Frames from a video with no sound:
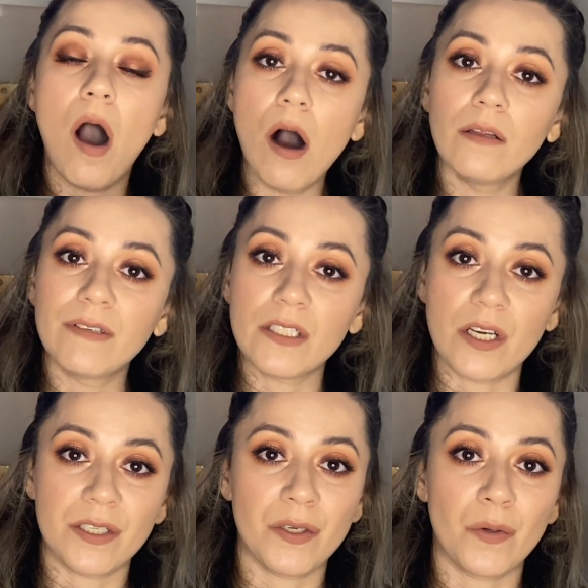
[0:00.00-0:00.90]
All of
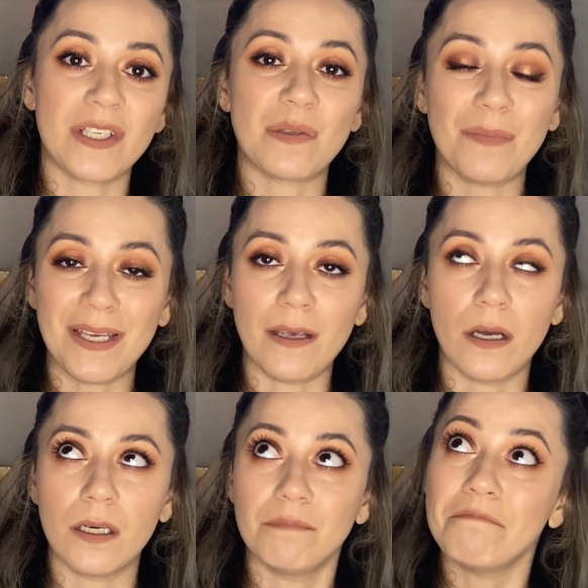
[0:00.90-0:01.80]
Natasha Nunes
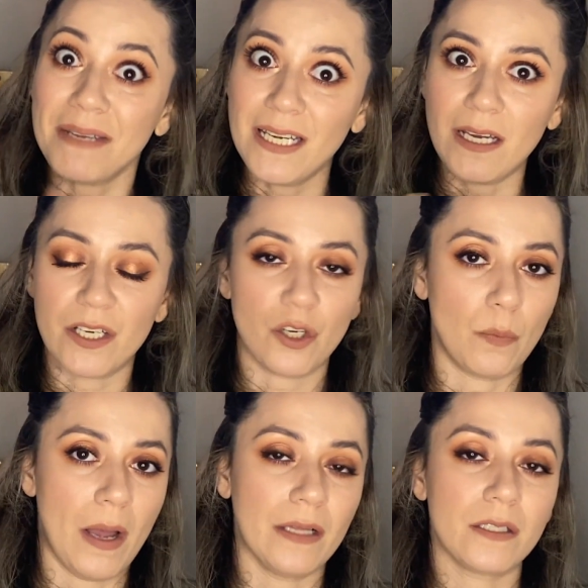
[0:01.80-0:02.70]
mini eyeshadow
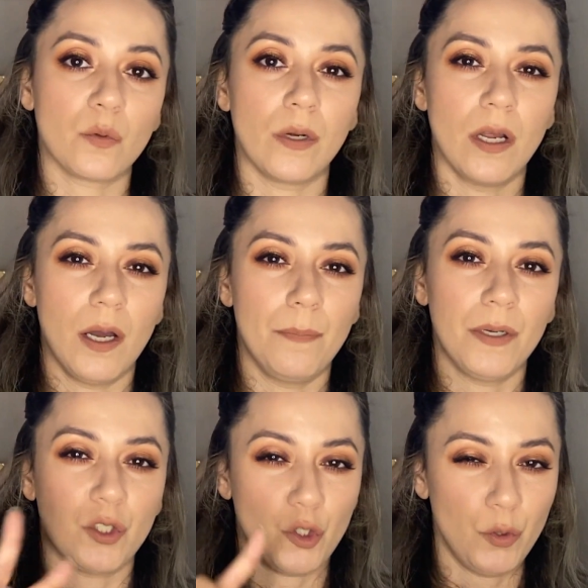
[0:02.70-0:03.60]
palettes went up
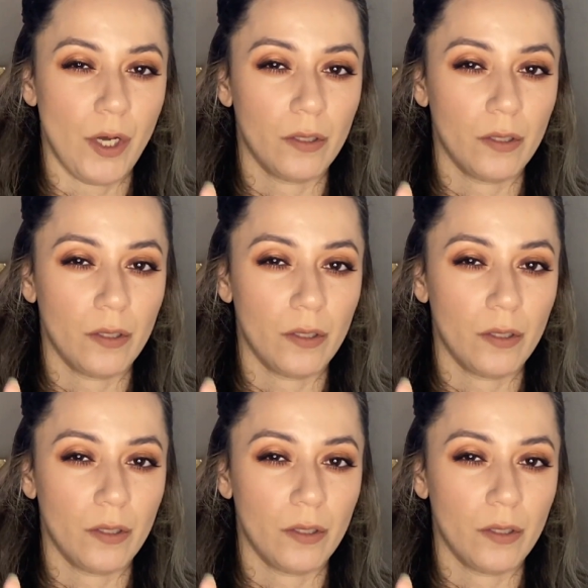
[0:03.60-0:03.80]
$2,